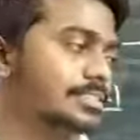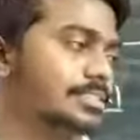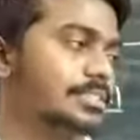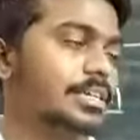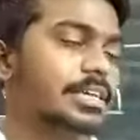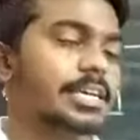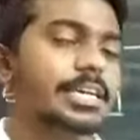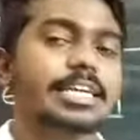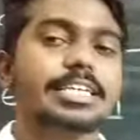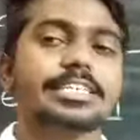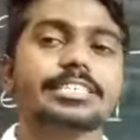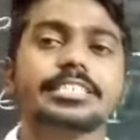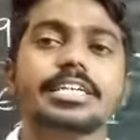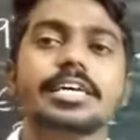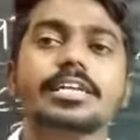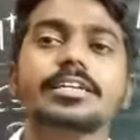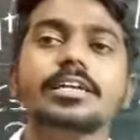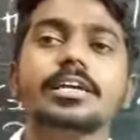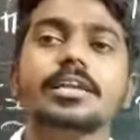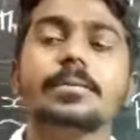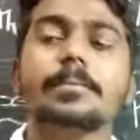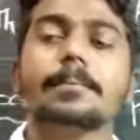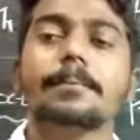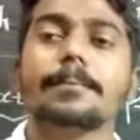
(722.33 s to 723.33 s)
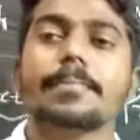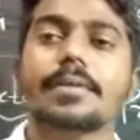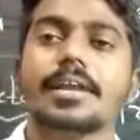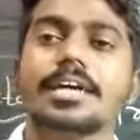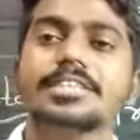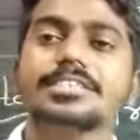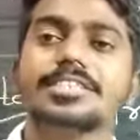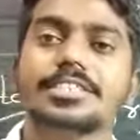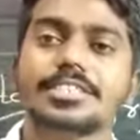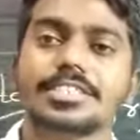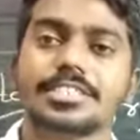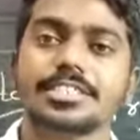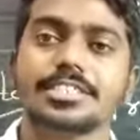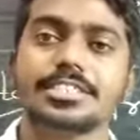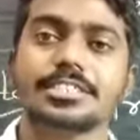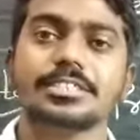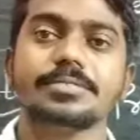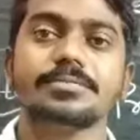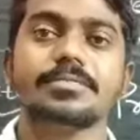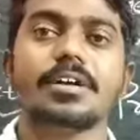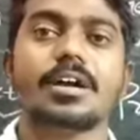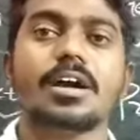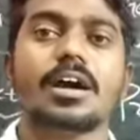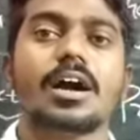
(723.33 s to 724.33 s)
The external processes
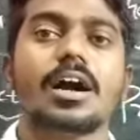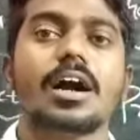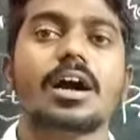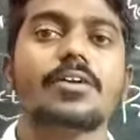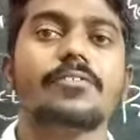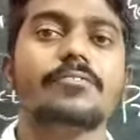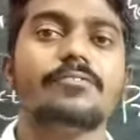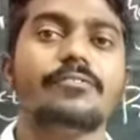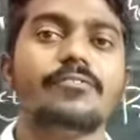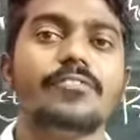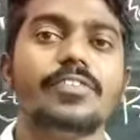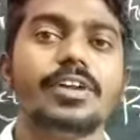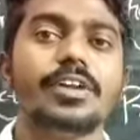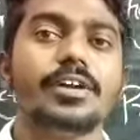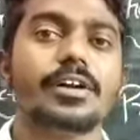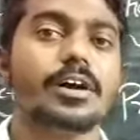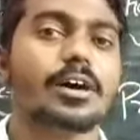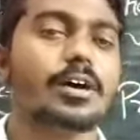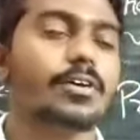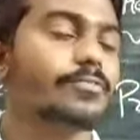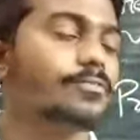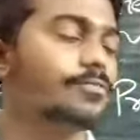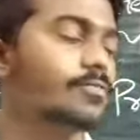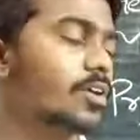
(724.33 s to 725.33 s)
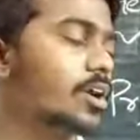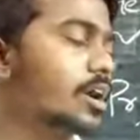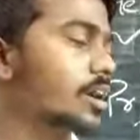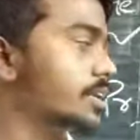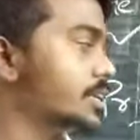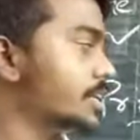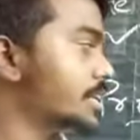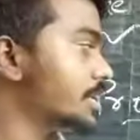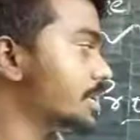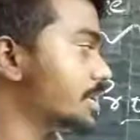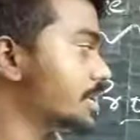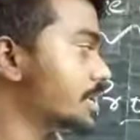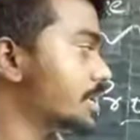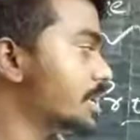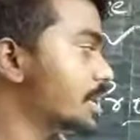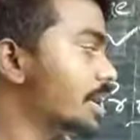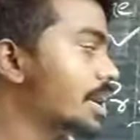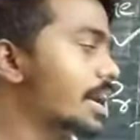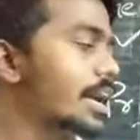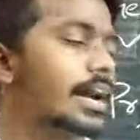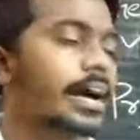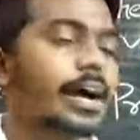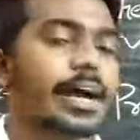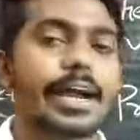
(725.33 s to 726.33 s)
of water
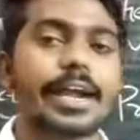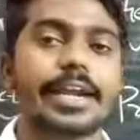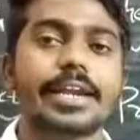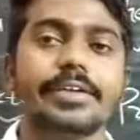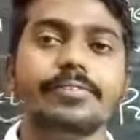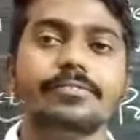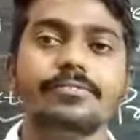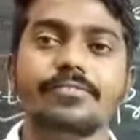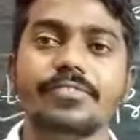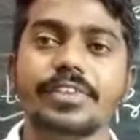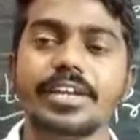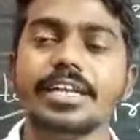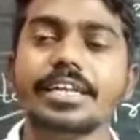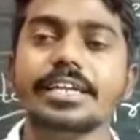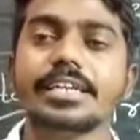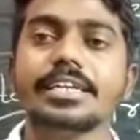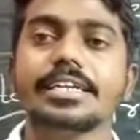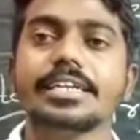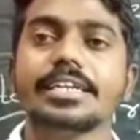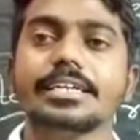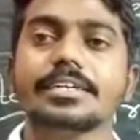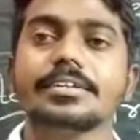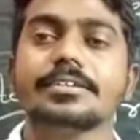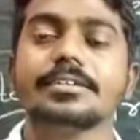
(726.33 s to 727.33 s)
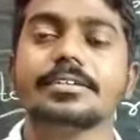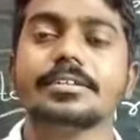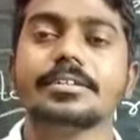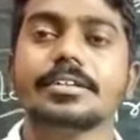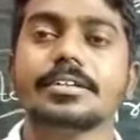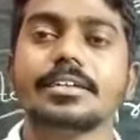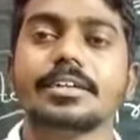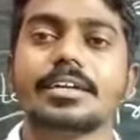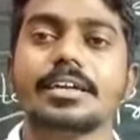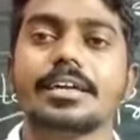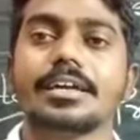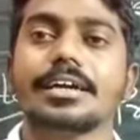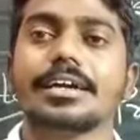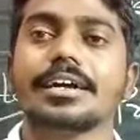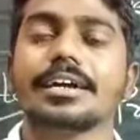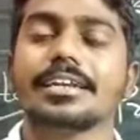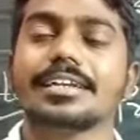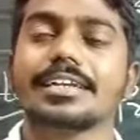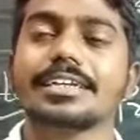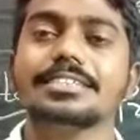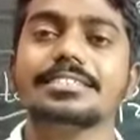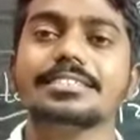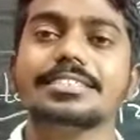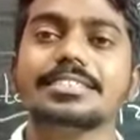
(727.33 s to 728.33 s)
and wind
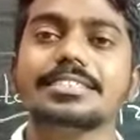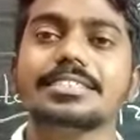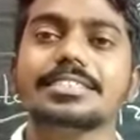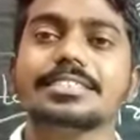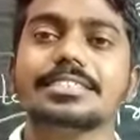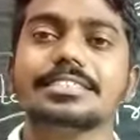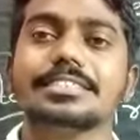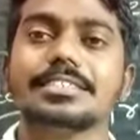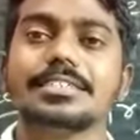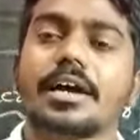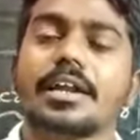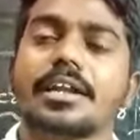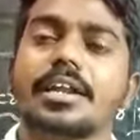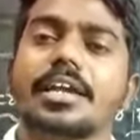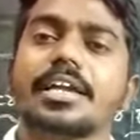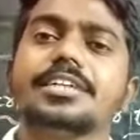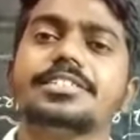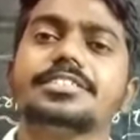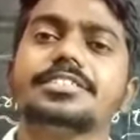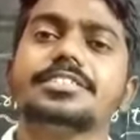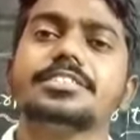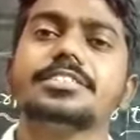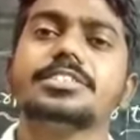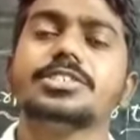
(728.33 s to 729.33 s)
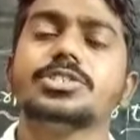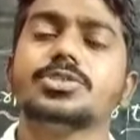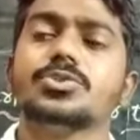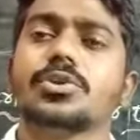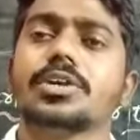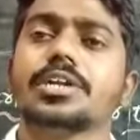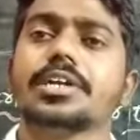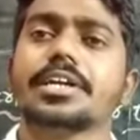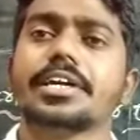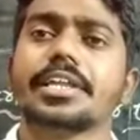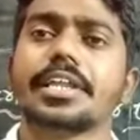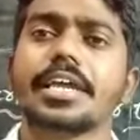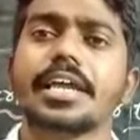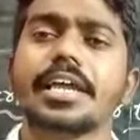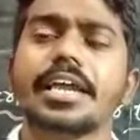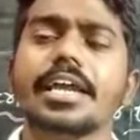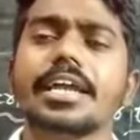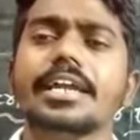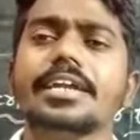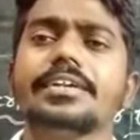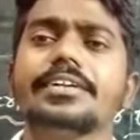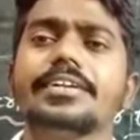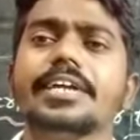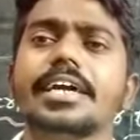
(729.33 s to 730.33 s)
rise to a
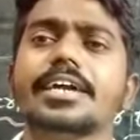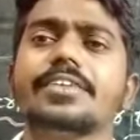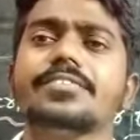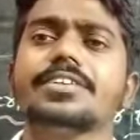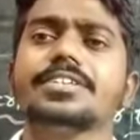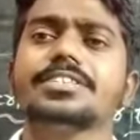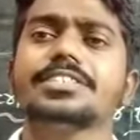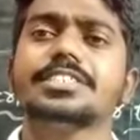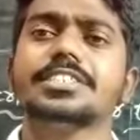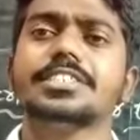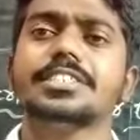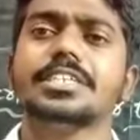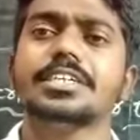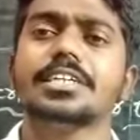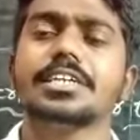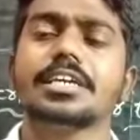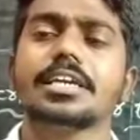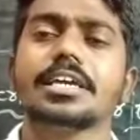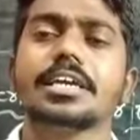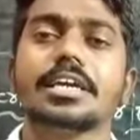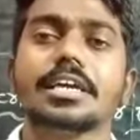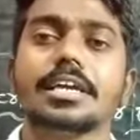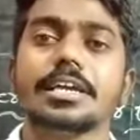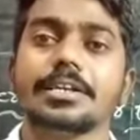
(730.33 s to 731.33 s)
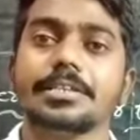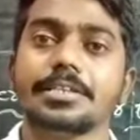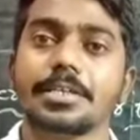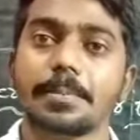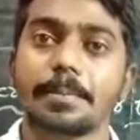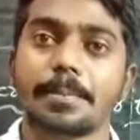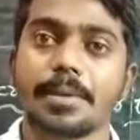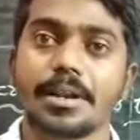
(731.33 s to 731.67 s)
great diversity in the